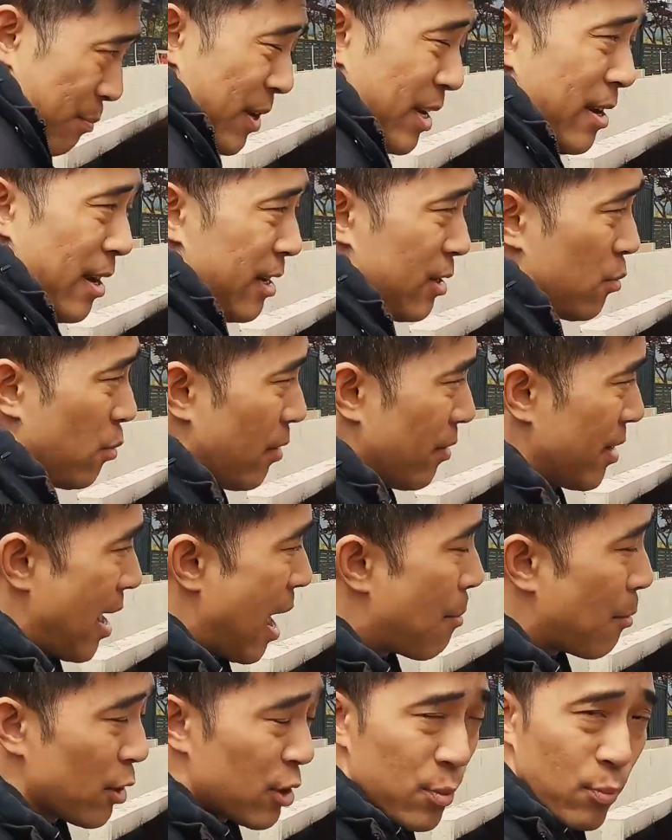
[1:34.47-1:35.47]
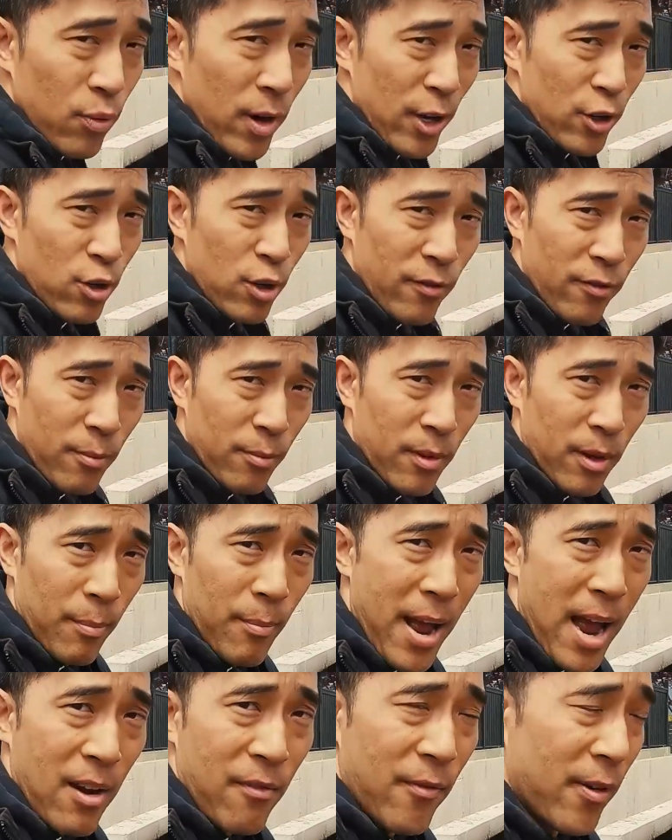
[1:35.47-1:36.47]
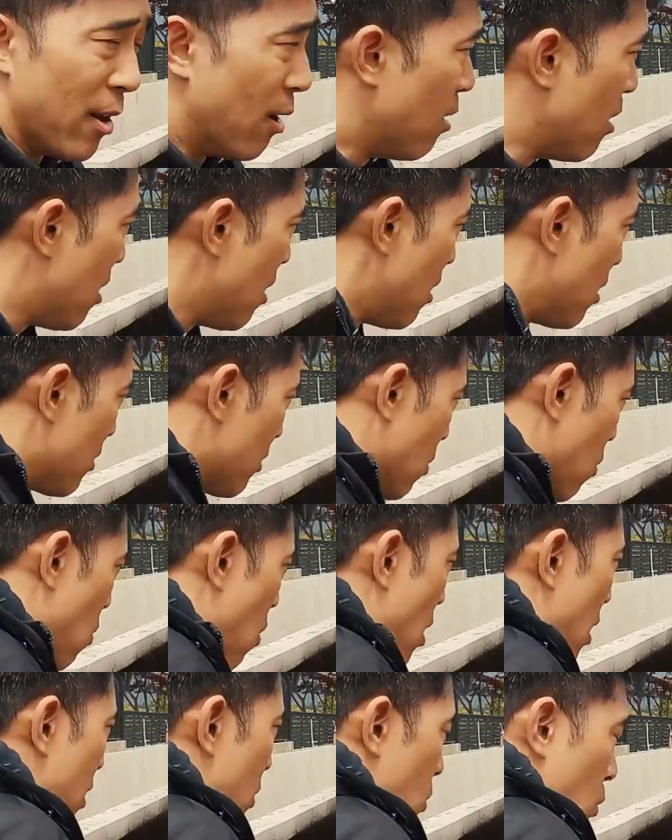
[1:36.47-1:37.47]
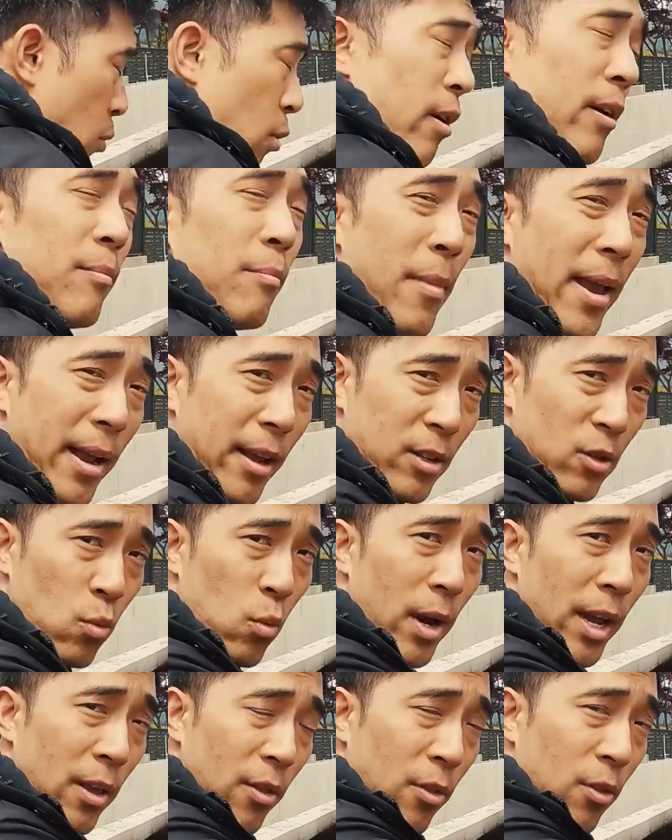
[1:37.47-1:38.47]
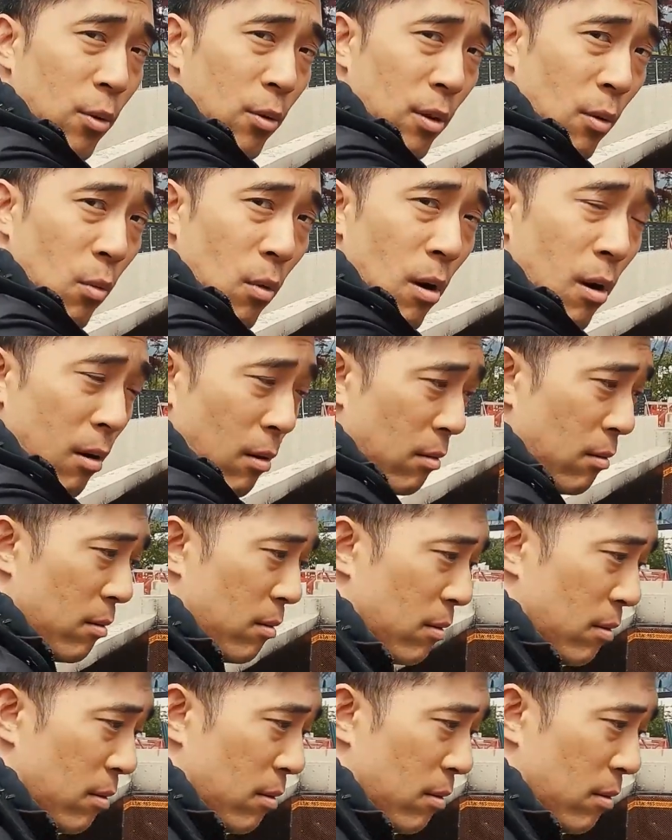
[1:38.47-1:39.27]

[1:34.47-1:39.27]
Because with that much pressure from the backfill, the water would make its way through the wall.